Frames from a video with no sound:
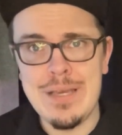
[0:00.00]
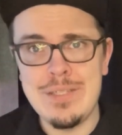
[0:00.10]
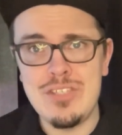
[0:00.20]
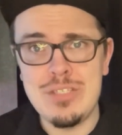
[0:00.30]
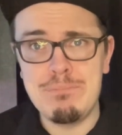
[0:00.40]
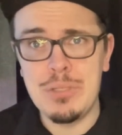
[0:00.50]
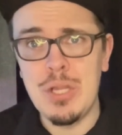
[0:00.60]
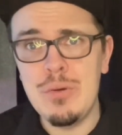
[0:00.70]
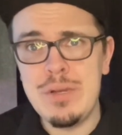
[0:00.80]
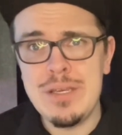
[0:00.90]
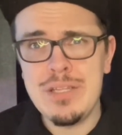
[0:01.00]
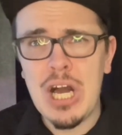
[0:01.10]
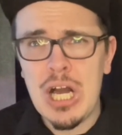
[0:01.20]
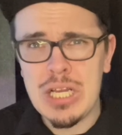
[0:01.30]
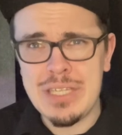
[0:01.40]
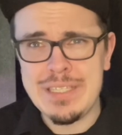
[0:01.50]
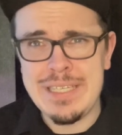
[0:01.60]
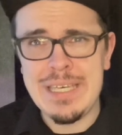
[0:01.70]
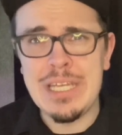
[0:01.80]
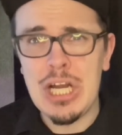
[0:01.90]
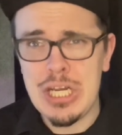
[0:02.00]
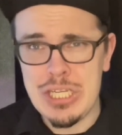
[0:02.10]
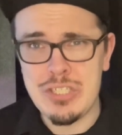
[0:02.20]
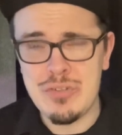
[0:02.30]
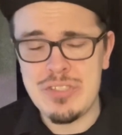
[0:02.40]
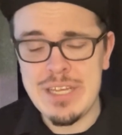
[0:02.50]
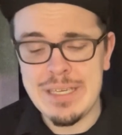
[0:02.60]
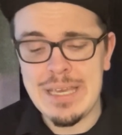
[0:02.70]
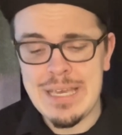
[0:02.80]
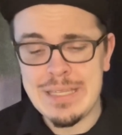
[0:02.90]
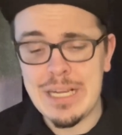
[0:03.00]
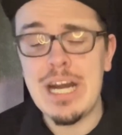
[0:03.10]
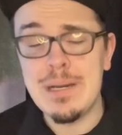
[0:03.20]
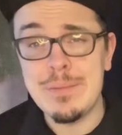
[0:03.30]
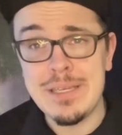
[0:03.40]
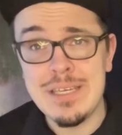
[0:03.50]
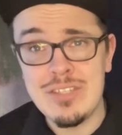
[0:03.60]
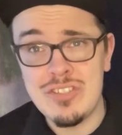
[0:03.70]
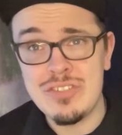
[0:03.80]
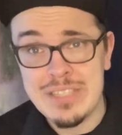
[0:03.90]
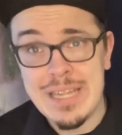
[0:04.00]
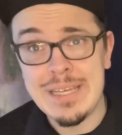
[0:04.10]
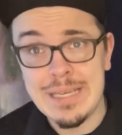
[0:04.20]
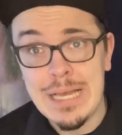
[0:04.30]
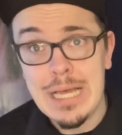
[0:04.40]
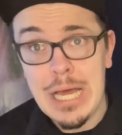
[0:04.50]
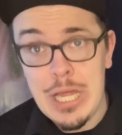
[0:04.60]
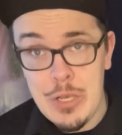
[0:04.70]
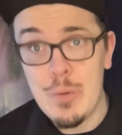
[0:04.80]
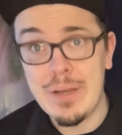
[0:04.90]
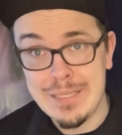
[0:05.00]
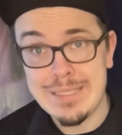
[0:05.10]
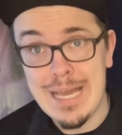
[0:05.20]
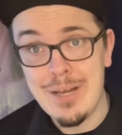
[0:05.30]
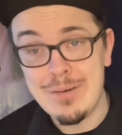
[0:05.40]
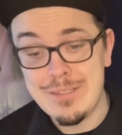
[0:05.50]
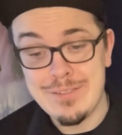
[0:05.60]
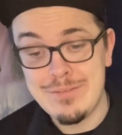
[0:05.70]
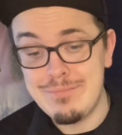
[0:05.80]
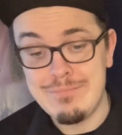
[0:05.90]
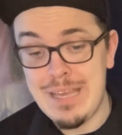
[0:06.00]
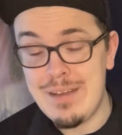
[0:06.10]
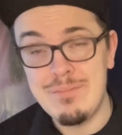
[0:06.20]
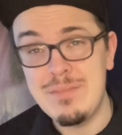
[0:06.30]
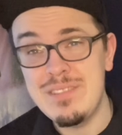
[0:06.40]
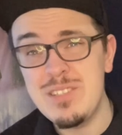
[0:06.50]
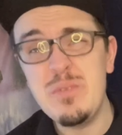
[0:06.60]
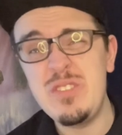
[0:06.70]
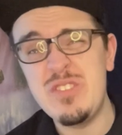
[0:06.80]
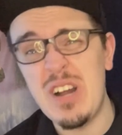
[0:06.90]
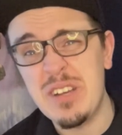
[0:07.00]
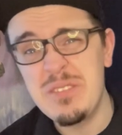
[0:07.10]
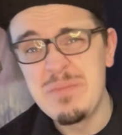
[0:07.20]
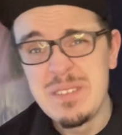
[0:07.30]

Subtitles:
It's just bloated, ugly, and uninteresting. And the comedy is just getting annoying now. And just, yeah, this movie sucked.